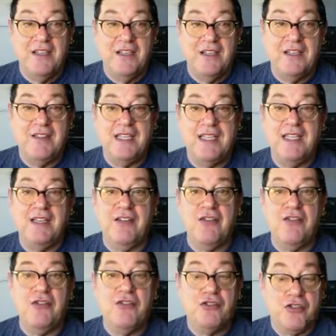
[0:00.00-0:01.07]
You see,
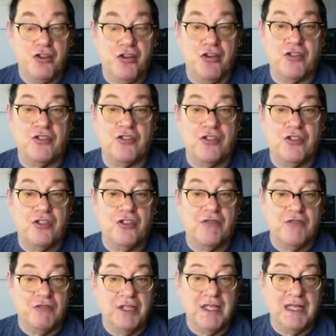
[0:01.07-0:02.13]
the church
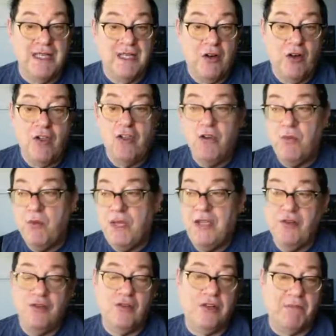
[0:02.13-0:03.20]
really, although we
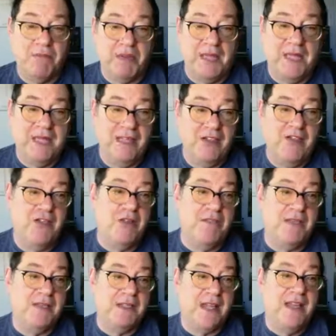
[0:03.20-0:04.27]
do complain, and you hear
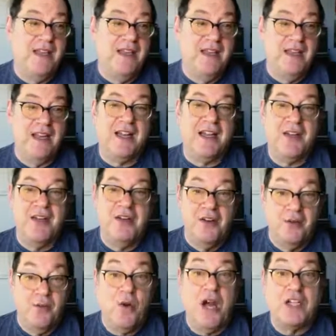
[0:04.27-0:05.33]
me say, I got to
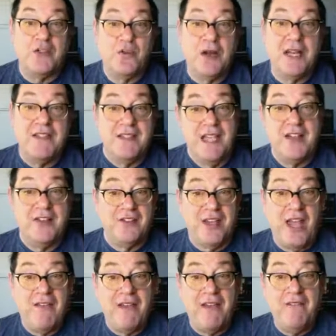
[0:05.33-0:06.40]
watch what I say because
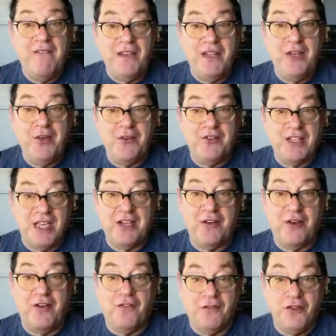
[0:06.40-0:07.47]
I've had videos taken
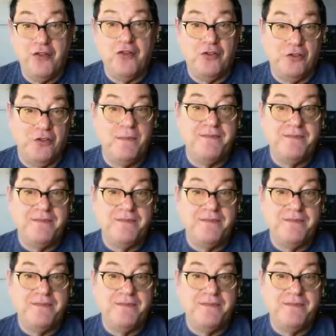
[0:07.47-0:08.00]
off YouTube.